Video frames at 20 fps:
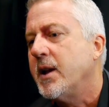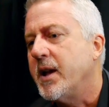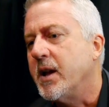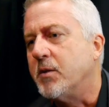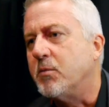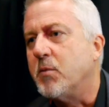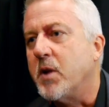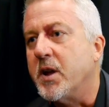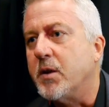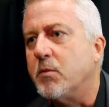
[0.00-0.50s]

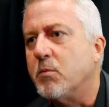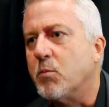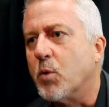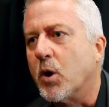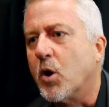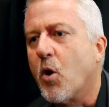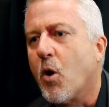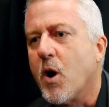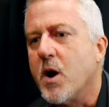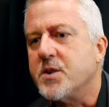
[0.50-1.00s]
It
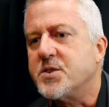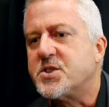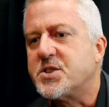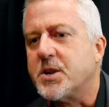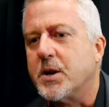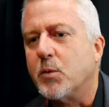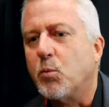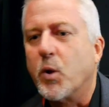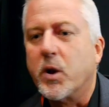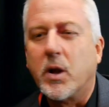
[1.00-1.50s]
regards
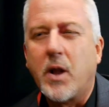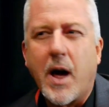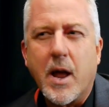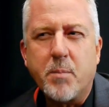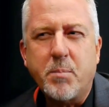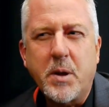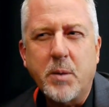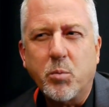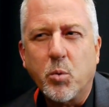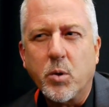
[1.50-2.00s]
what a lot
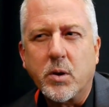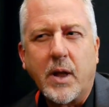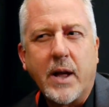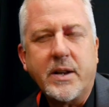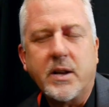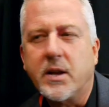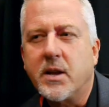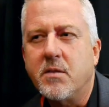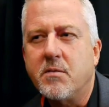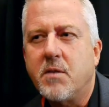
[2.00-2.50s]
of people would
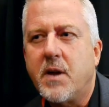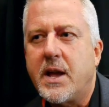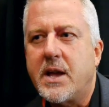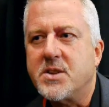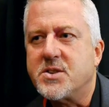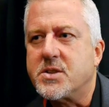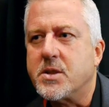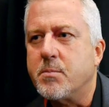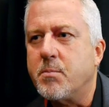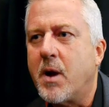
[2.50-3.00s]
like to convey
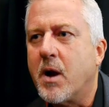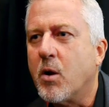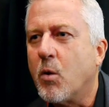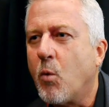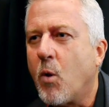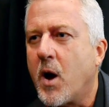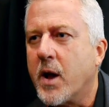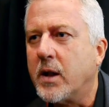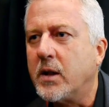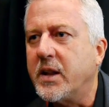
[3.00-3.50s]
as the
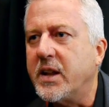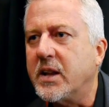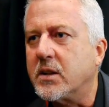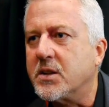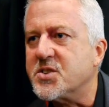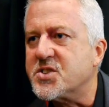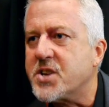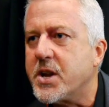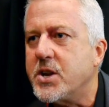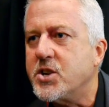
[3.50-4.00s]
marijuana
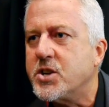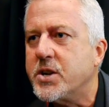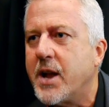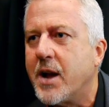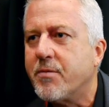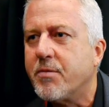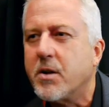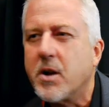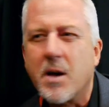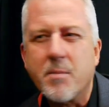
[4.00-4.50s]
legalization
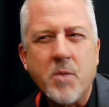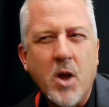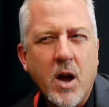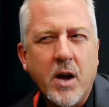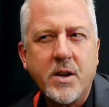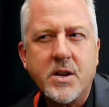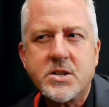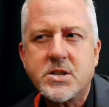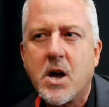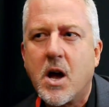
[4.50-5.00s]
effort. I'm not
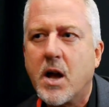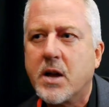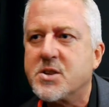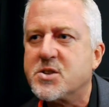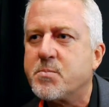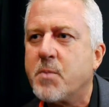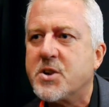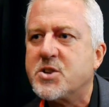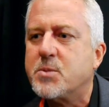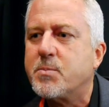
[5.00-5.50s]
going to talk
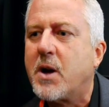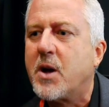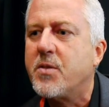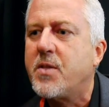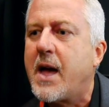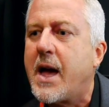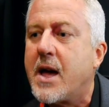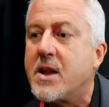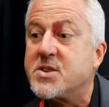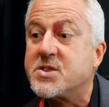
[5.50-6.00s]
as much about
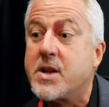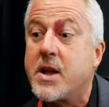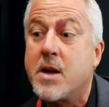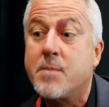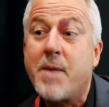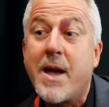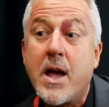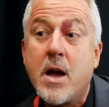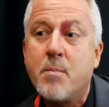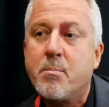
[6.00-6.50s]
that as I
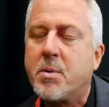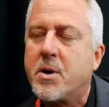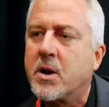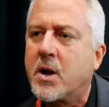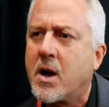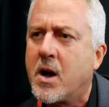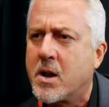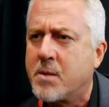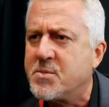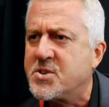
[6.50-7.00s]
am hemp
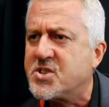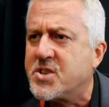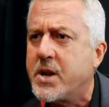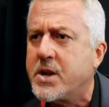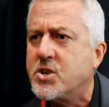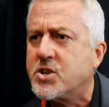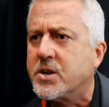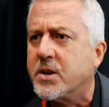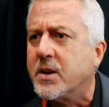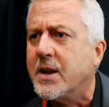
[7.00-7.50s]

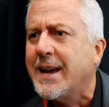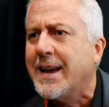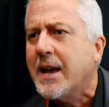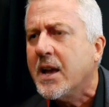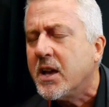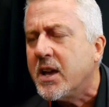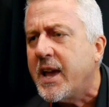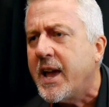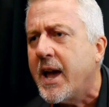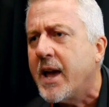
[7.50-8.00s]
economization.
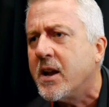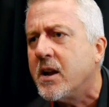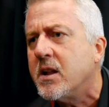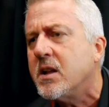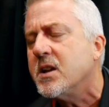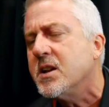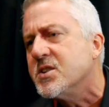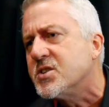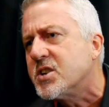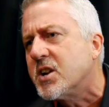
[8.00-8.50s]

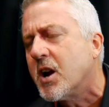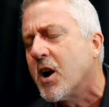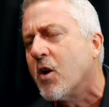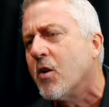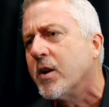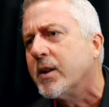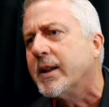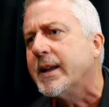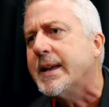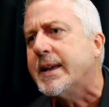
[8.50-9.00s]
Canada is
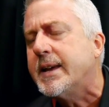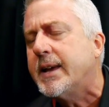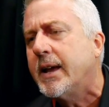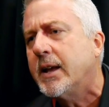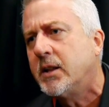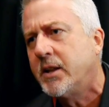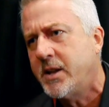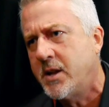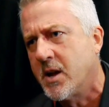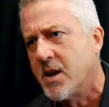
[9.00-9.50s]
currently
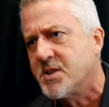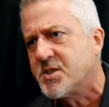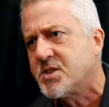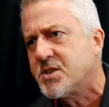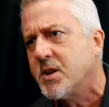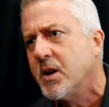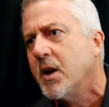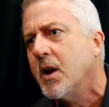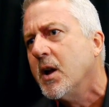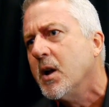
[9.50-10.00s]
killing
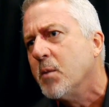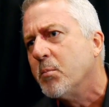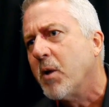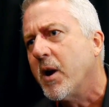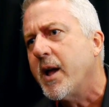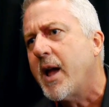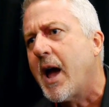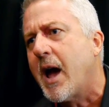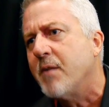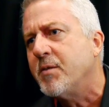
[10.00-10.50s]
us
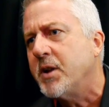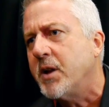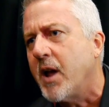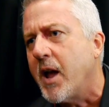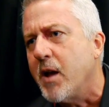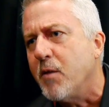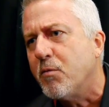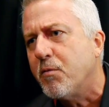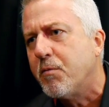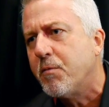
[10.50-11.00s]
by having
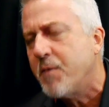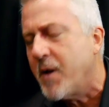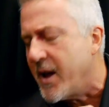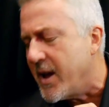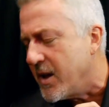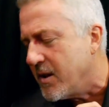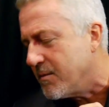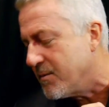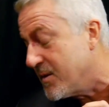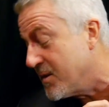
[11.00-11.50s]

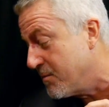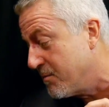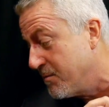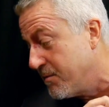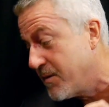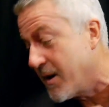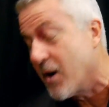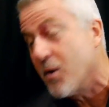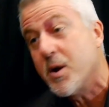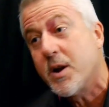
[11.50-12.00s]
a
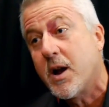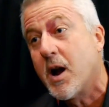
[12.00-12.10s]
very